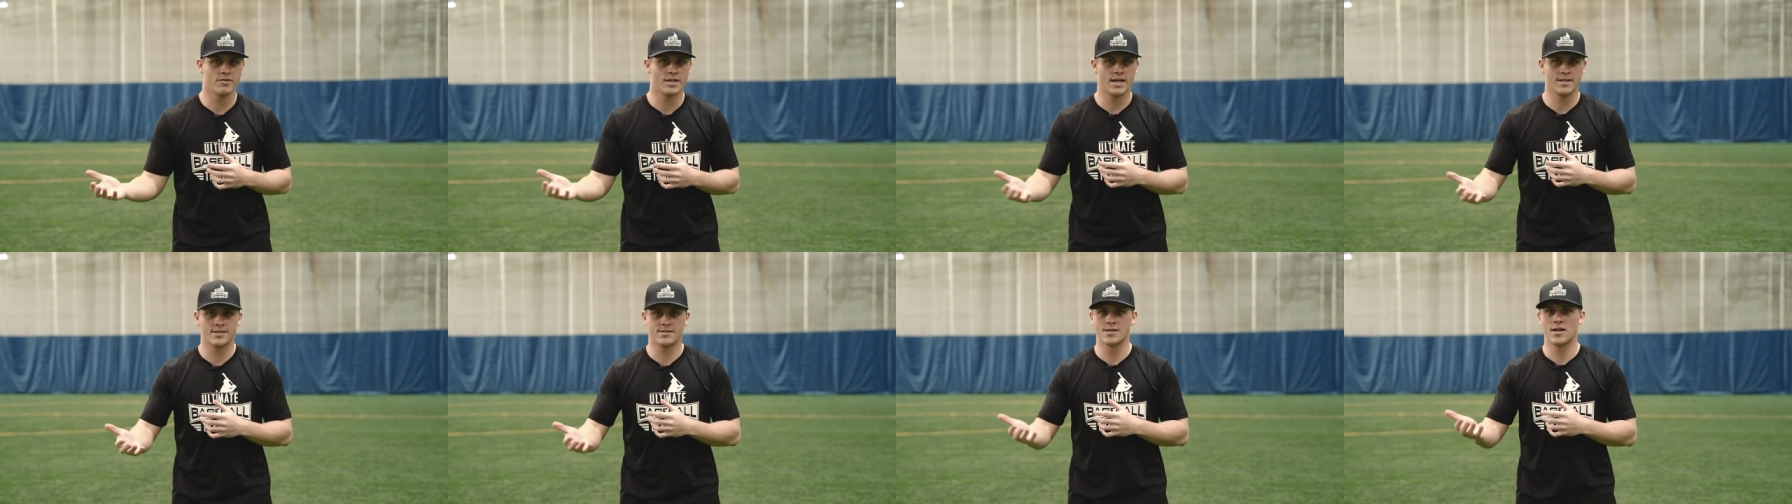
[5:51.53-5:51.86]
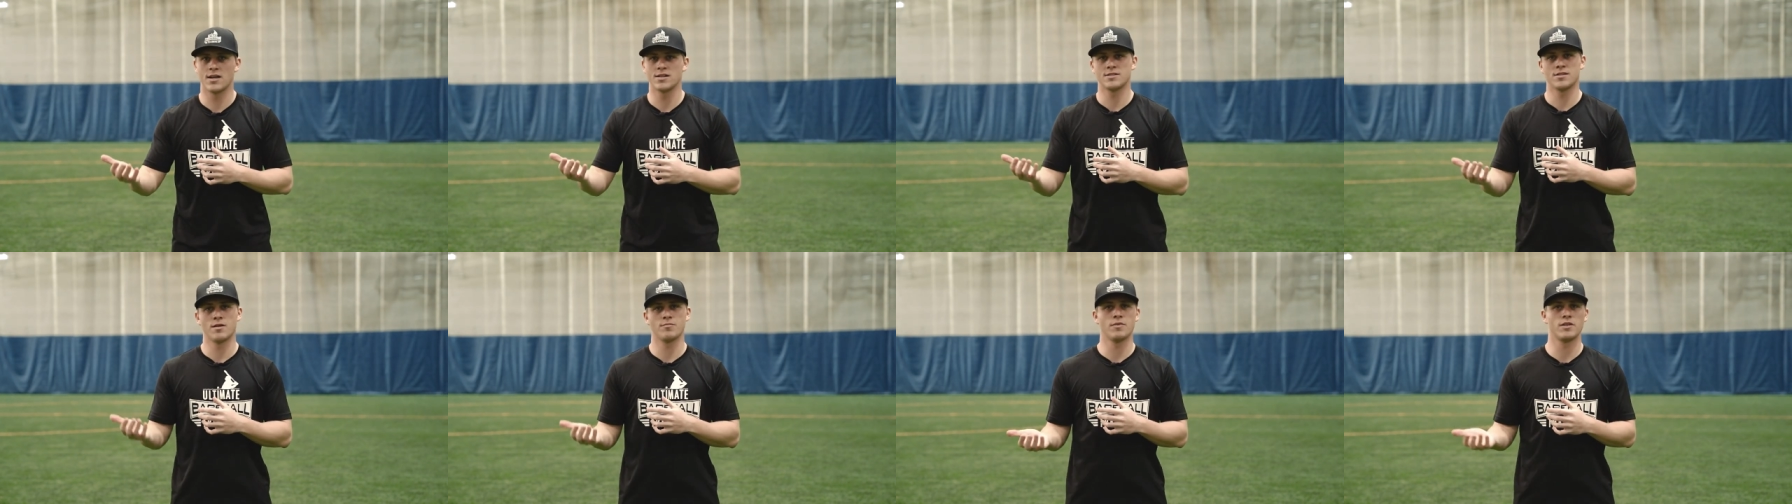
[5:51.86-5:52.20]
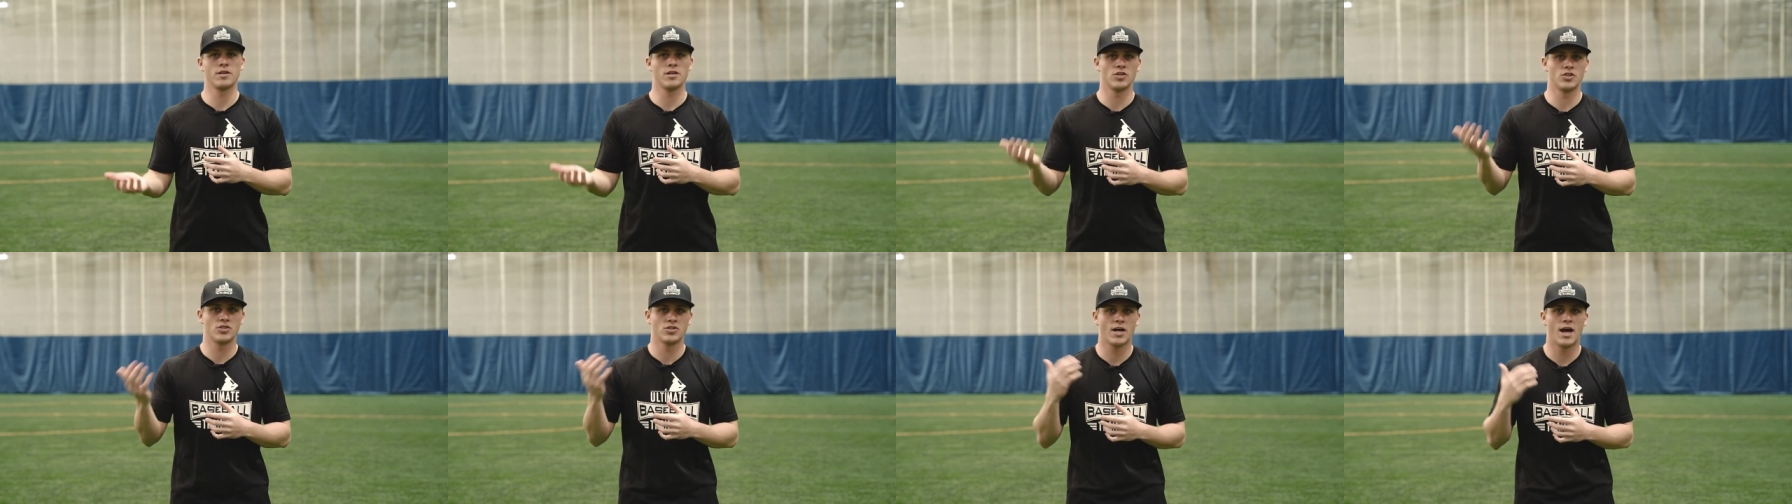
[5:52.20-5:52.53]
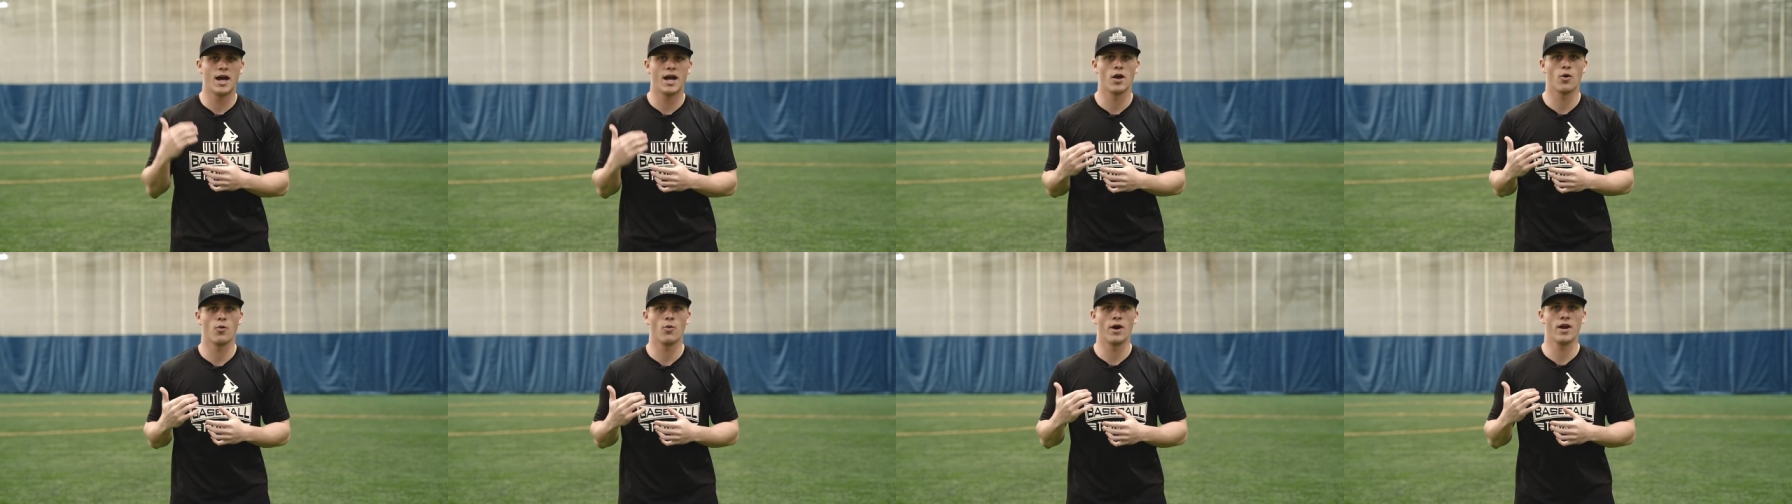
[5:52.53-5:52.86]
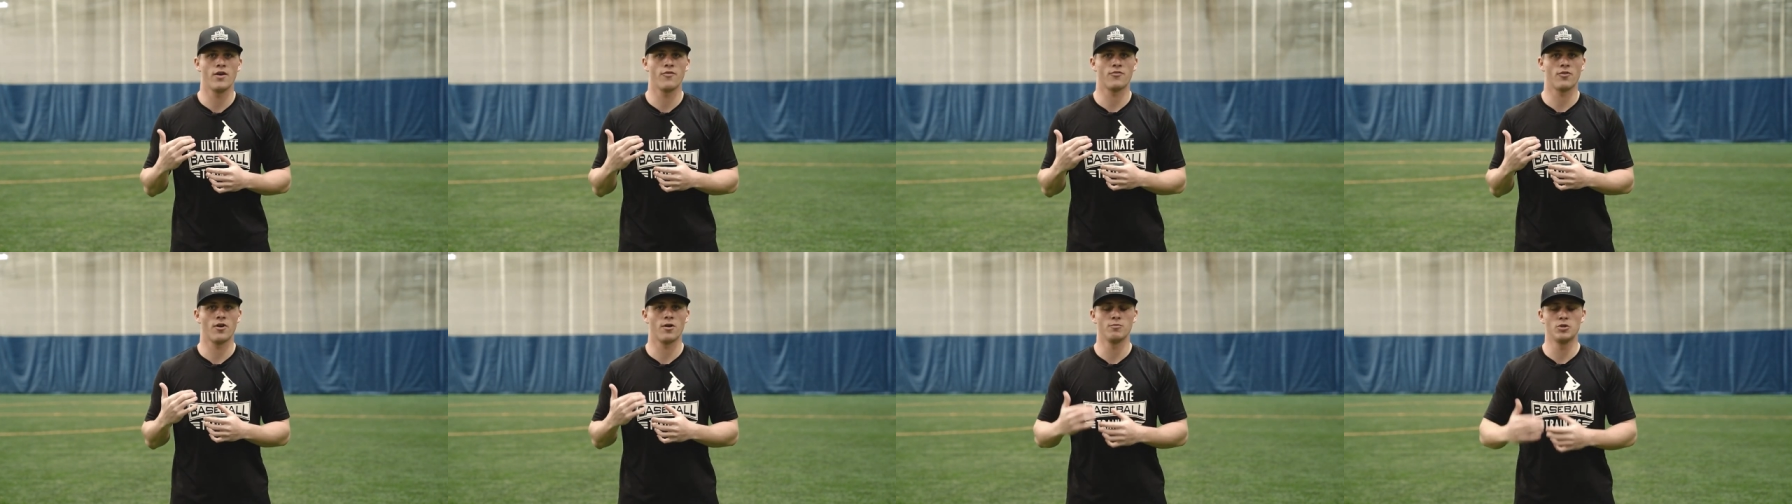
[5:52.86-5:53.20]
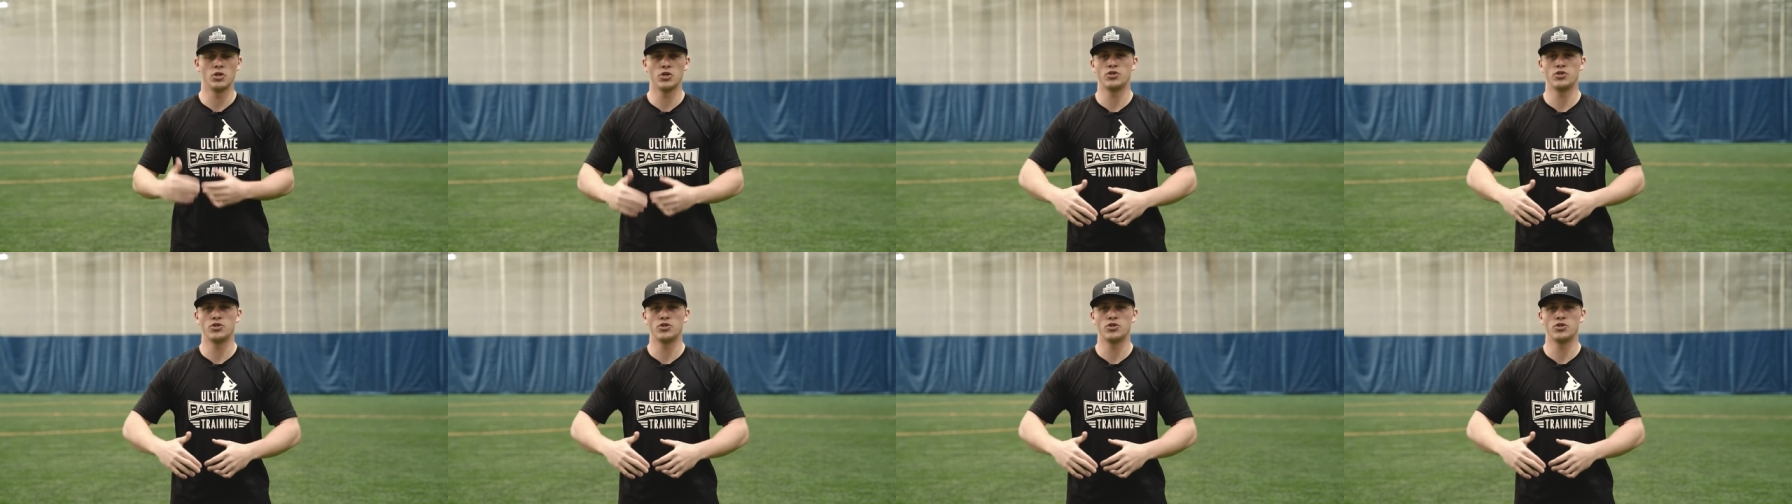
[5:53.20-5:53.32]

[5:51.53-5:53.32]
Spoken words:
and that's not something to shy away from.